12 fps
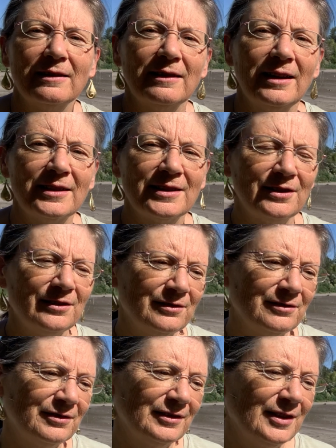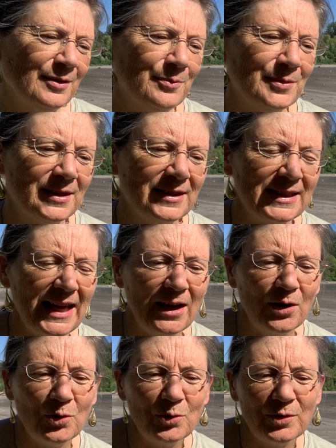lots of um,
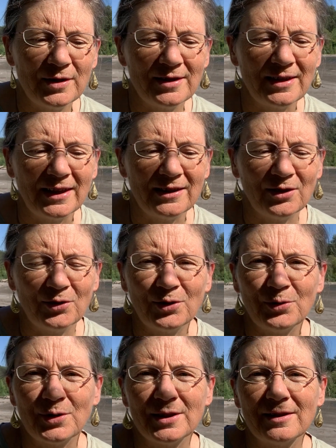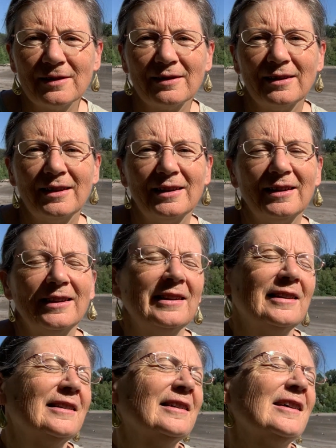sounds that don't always
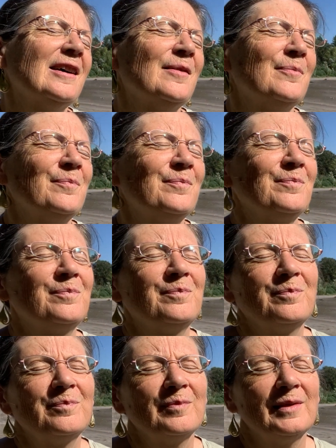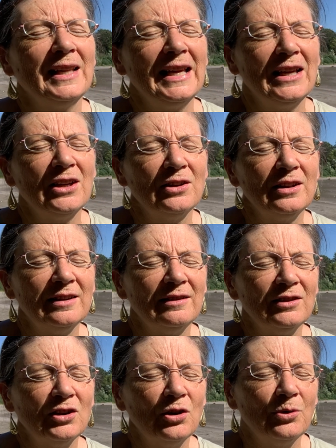um, lay
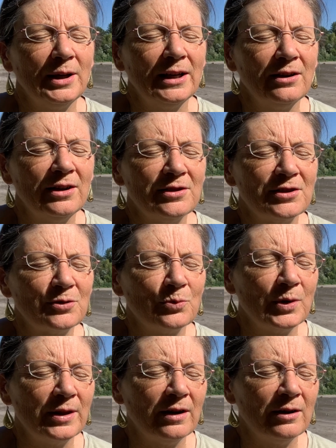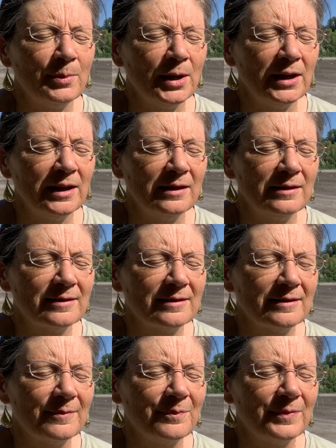in coherence with our bodies.
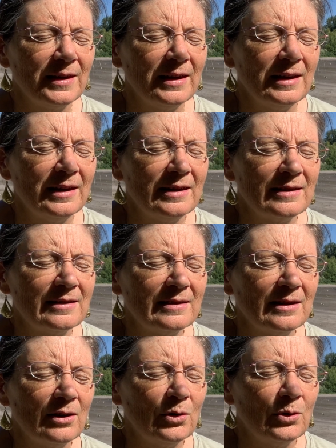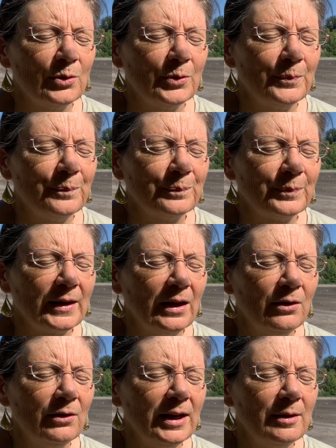So,
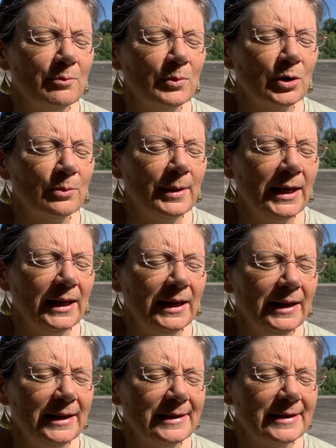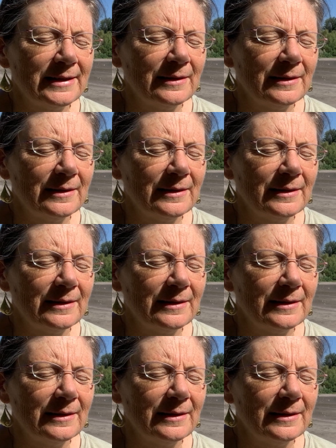all right, mermaid.